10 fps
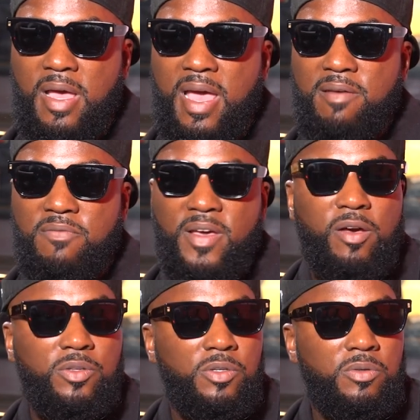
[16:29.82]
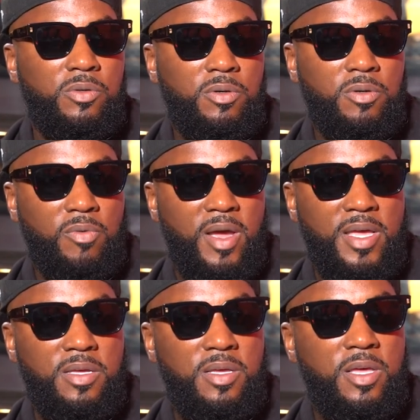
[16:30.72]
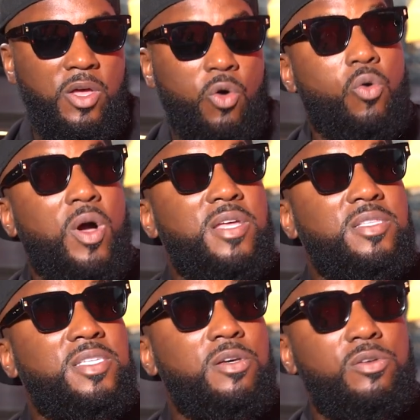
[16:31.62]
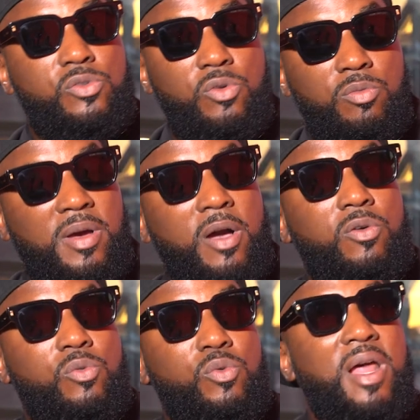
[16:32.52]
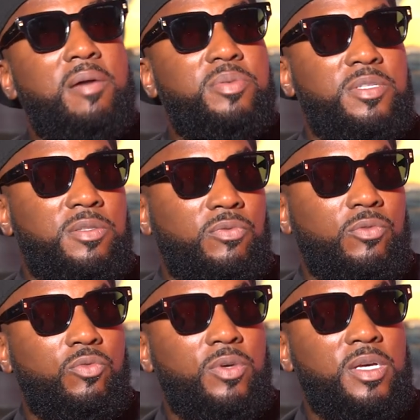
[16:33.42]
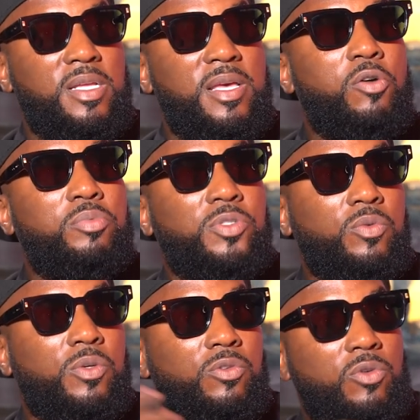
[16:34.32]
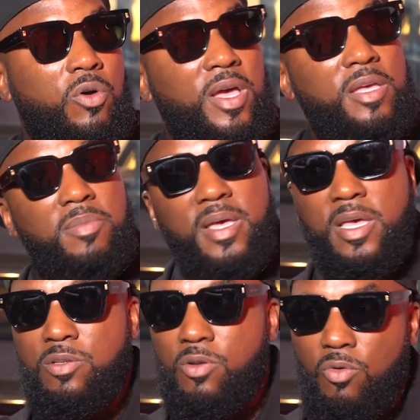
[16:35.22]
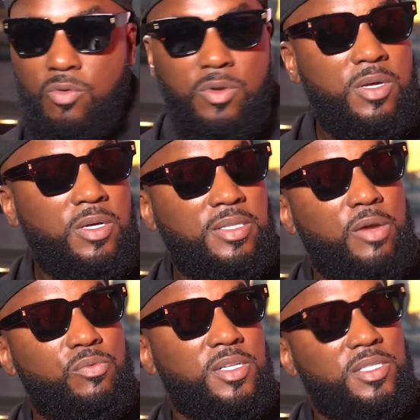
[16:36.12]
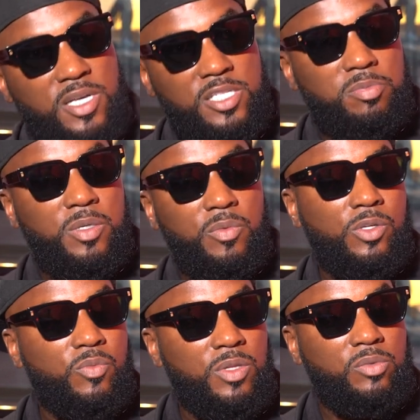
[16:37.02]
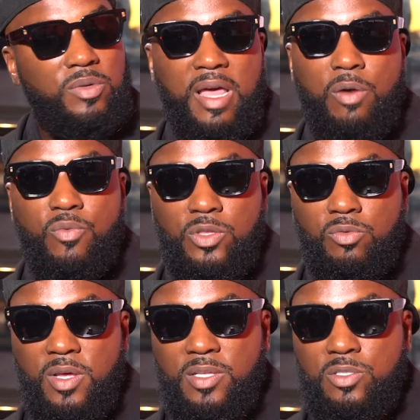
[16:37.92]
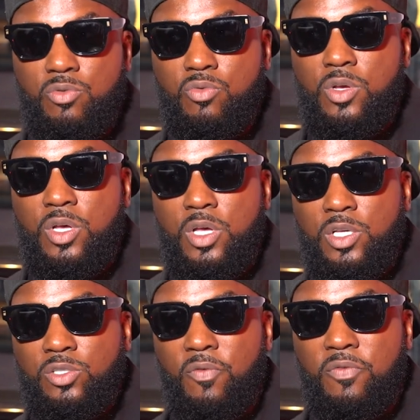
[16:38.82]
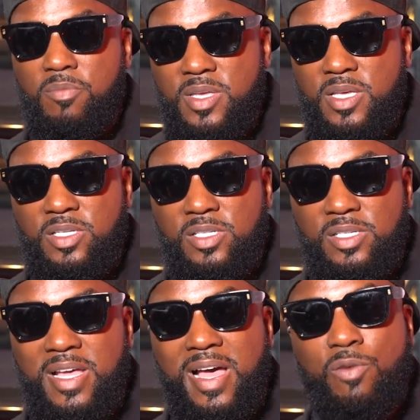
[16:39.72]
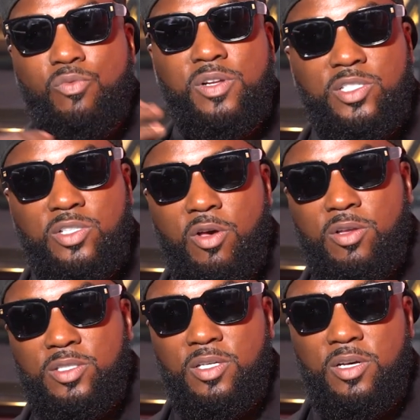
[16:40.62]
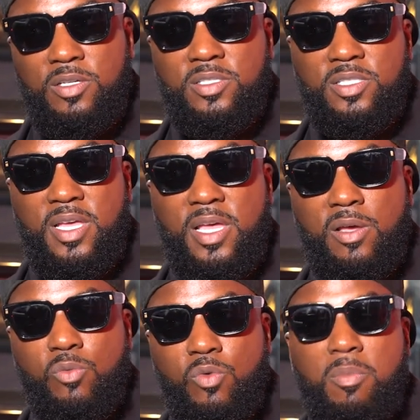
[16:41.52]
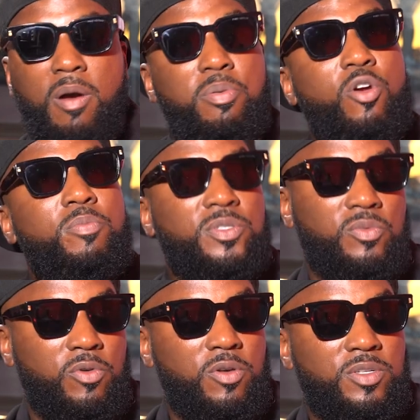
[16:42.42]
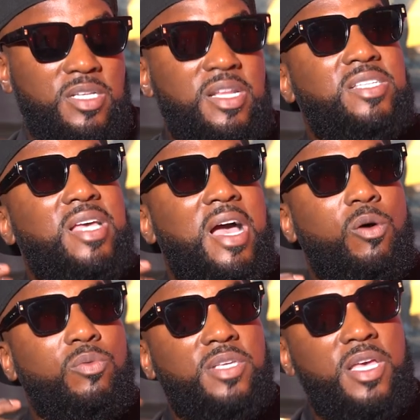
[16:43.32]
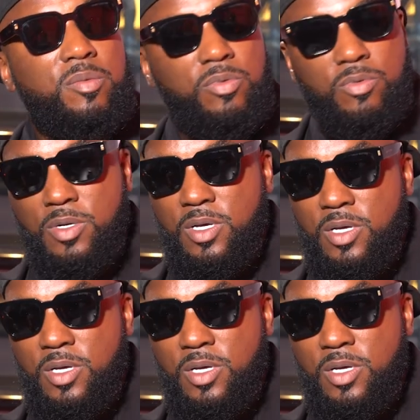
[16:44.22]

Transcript: add value, right? Or I can tell you about what I've been through and it helps you, and you go, "Hey, man, you know that really touched me when you went through that. I went through that too." So for me, it's just like I really started to understand what my purpose was, and that's how I was able